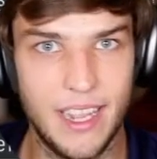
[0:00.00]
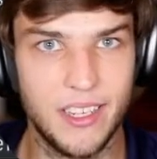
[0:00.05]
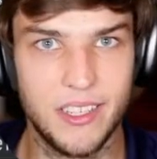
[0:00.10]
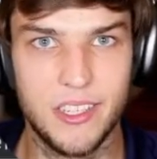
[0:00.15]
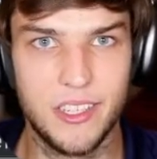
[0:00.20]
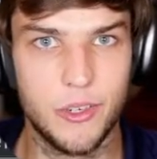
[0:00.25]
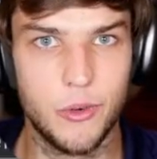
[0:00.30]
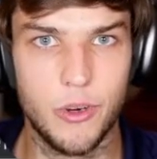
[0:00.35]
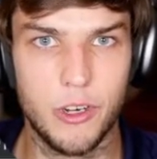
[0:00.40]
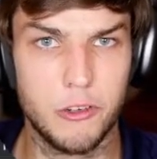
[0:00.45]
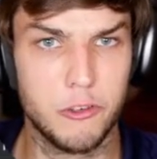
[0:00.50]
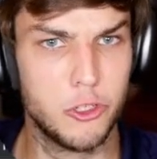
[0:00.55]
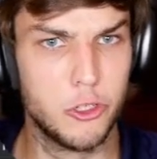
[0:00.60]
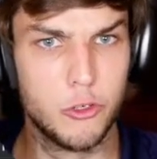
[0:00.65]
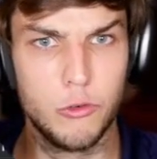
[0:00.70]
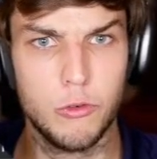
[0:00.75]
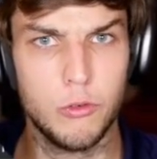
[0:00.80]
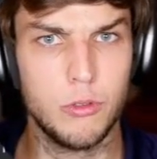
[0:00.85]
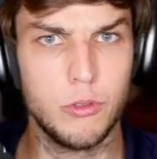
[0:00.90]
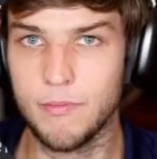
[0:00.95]
or
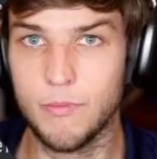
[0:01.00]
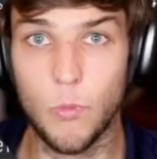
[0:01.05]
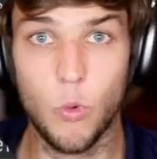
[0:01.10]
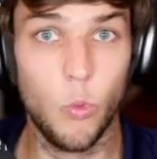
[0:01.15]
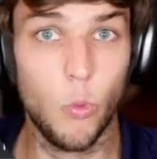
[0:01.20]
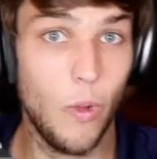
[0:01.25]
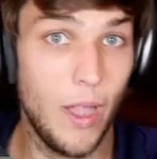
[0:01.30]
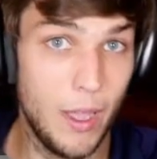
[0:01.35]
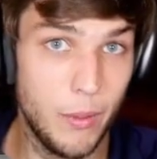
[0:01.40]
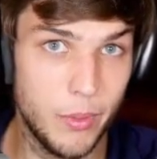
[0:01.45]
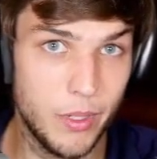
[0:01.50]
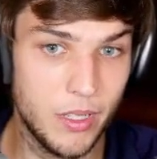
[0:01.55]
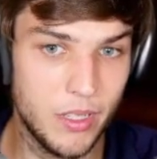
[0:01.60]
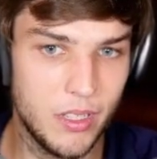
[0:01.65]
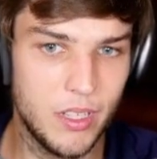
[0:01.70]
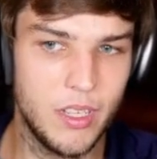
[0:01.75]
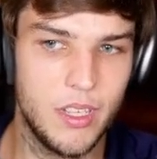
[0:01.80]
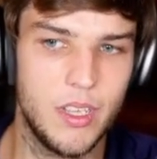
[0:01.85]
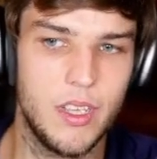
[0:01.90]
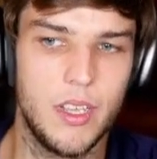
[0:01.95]
Skool-web.
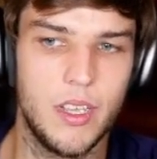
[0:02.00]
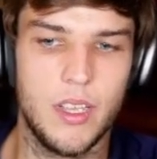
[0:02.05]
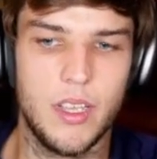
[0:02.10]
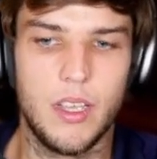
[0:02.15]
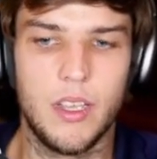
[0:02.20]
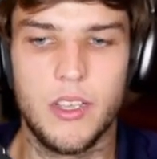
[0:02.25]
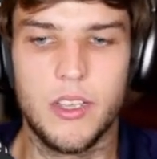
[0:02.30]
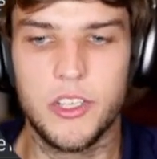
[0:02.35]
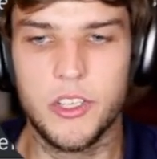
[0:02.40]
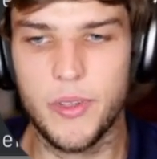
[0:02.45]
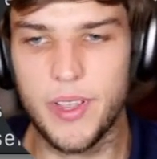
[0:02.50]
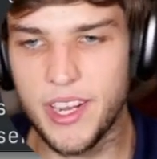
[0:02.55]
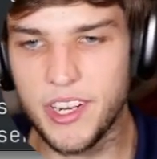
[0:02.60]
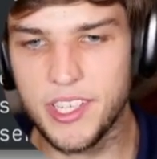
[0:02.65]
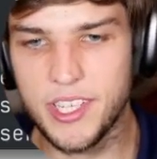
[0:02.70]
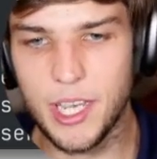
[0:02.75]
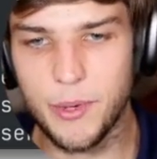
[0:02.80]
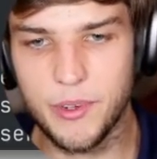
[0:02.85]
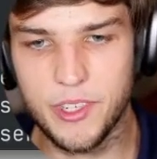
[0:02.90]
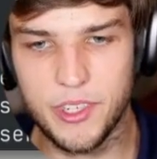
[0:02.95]
So here's
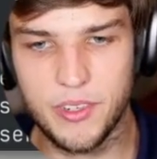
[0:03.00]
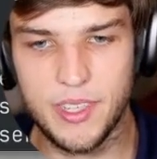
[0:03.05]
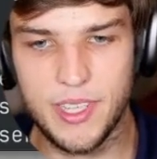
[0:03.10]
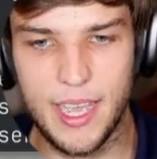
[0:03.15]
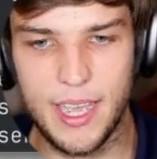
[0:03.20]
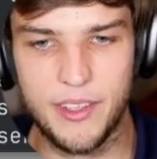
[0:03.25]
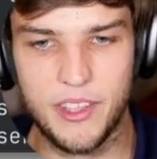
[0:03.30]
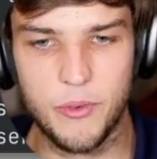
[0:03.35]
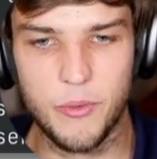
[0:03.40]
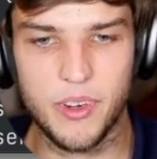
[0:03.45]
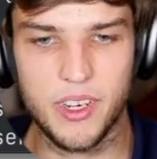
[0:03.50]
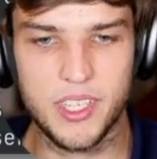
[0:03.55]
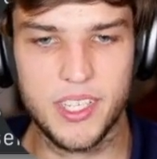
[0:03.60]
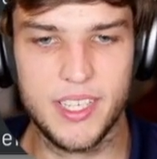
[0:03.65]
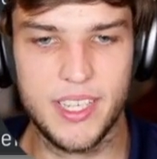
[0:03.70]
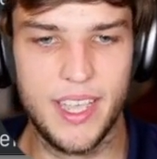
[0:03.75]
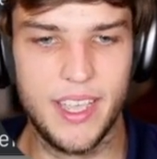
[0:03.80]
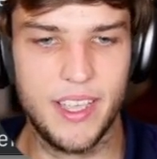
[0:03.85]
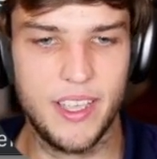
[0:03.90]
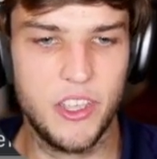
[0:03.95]
how we do that. You want to
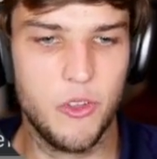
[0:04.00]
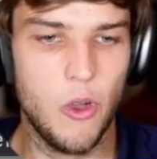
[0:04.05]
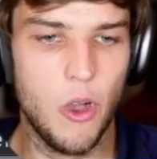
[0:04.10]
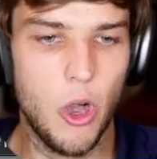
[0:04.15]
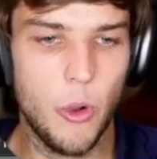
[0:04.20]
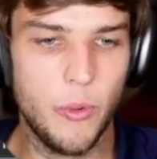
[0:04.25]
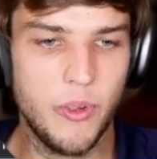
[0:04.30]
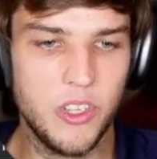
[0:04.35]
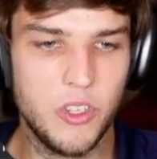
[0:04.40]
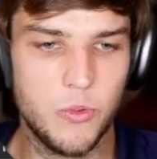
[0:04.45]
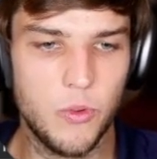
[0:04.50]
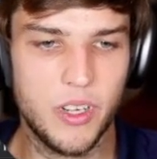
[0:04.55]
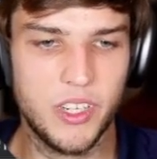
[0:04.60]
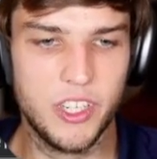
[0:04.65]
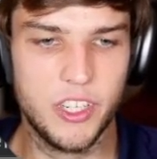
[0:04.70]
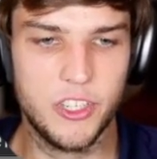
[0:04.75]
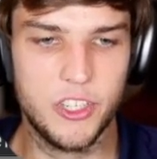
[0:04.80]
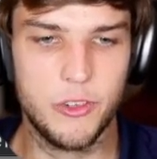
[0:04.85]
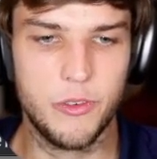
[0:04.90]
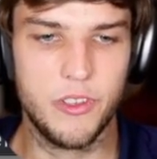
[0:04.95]
say you always want to
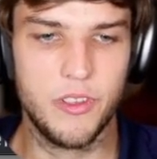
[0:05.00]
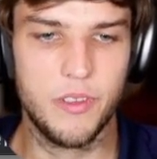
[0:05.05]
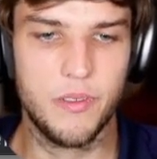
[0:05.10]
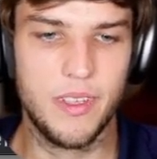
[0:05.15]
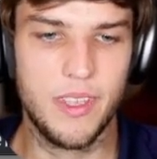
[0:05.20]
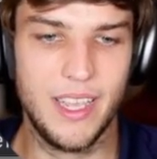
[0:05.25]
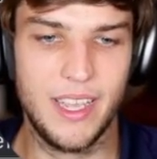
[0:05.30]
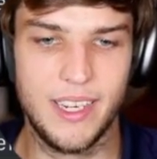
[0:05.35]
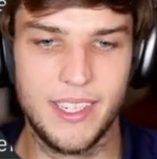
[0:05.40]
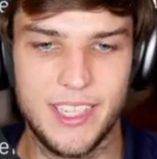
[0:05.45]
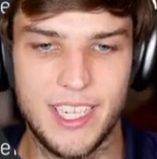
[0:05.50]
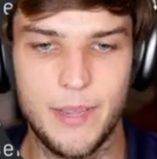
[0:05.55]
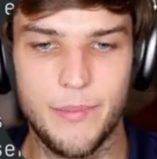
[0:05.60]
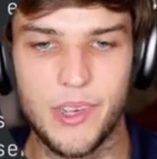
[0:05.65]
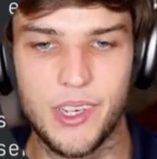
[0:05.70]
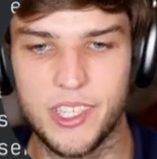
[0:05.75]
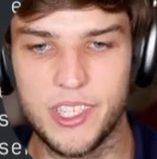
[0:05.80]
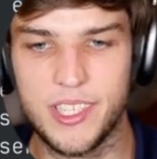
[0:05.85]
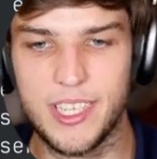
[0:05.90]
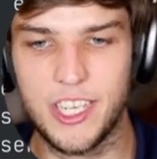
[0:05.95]
do in a
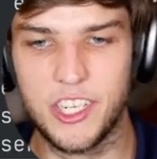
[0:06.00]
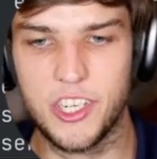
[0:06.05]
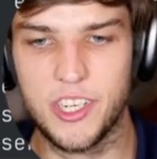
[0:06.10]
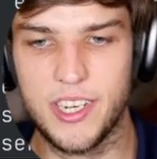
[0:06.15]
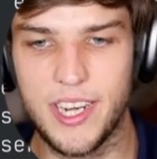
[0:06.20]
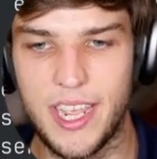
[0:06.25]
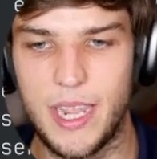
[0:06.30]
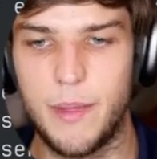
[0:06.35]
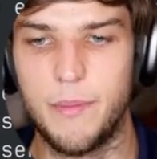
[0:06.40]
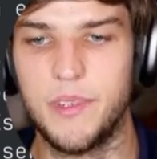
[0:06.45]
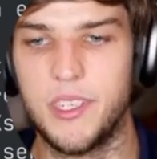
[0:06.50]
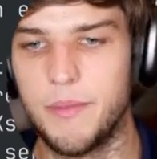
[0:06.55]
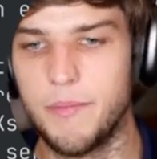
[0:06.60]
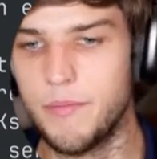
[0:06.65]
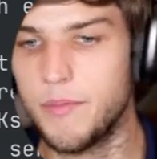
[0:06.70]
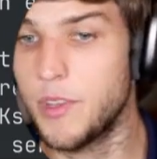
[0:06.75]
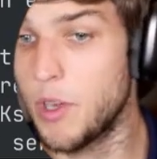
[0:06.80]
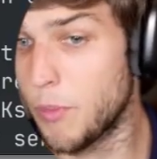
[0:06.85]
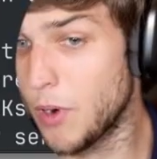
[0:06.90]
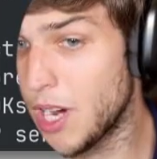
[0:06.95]
Tmux session named
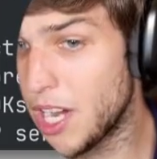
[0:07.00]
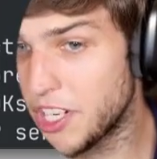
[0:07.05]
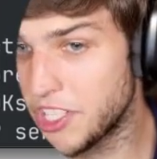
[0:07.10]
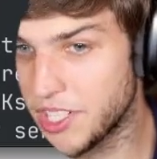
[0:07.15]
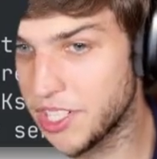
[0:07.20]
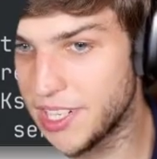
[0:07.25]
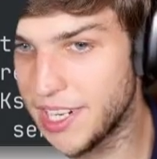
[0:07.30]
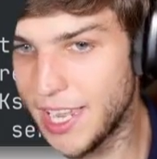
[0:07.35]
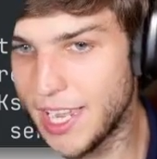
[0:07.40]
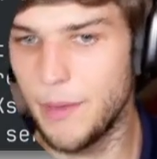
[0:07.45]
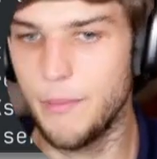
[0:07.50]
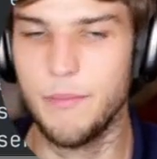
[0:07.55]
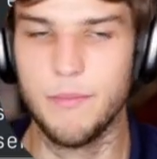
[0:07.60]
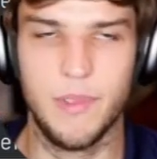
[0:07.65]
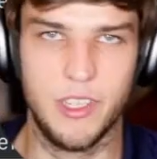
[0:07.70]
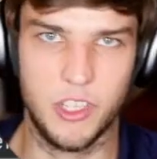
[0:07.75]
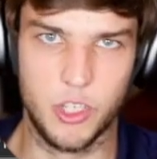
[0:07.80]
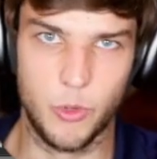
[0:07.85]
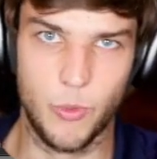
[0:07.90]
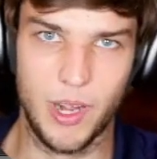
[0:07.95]
your project name
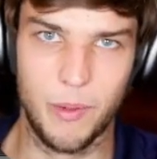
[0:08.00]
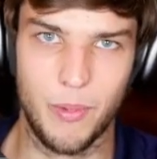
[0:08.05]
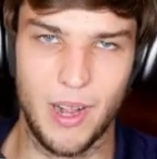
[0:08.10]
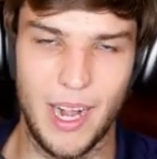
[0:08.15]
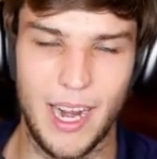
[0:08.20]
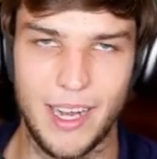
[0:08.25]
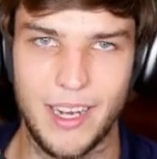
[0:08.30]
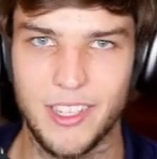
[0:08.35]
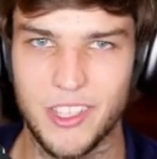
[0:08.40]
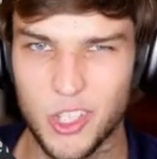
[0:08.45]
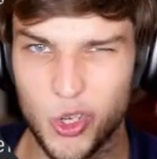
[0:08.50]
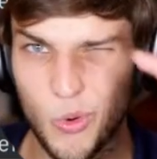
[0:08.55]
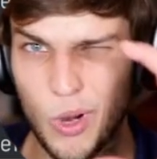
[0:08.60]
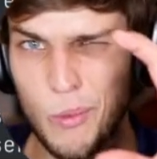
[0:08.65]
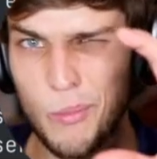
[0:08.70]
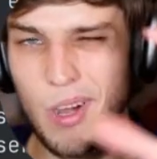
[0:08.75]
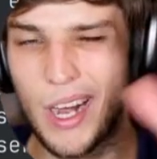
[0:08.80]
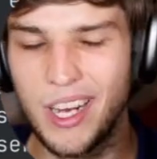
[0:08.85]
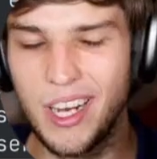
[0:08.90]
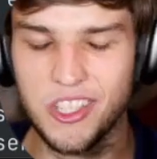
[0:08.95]
and square brackets. Square
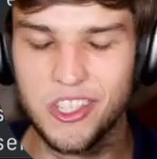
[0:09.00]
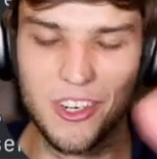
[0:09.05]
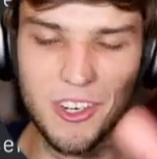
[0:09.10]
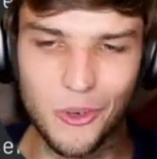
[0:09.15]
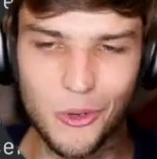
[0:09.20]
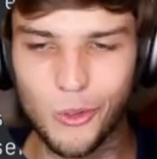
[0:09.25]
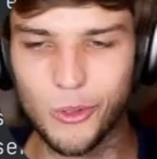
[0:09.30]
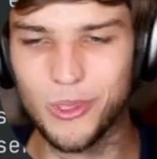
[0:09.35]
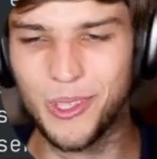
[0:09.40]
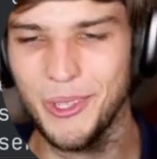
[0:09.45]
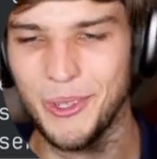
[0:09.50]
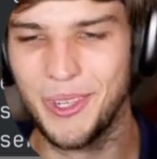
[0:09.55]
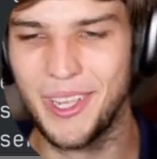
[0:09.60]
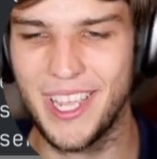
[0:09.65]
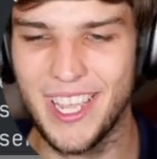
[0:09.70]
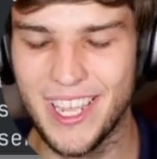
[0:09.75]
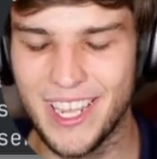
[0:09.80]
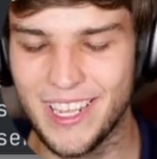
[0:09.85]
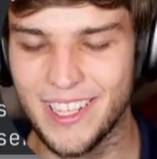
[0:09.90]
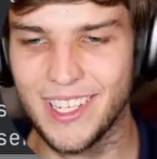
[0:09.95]
brackets are a cool little
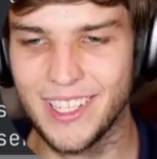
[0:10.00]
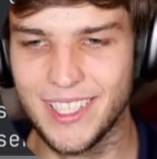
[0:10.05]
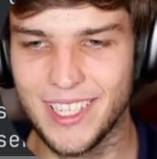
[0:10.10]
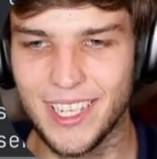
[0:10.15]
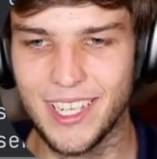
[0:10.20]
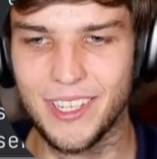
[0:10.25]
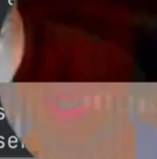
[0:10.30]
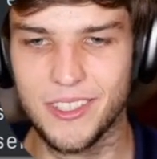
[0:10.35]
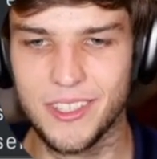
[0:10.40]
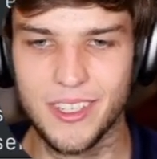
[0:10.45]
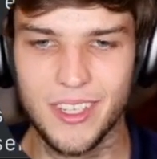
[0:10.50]
key that tells,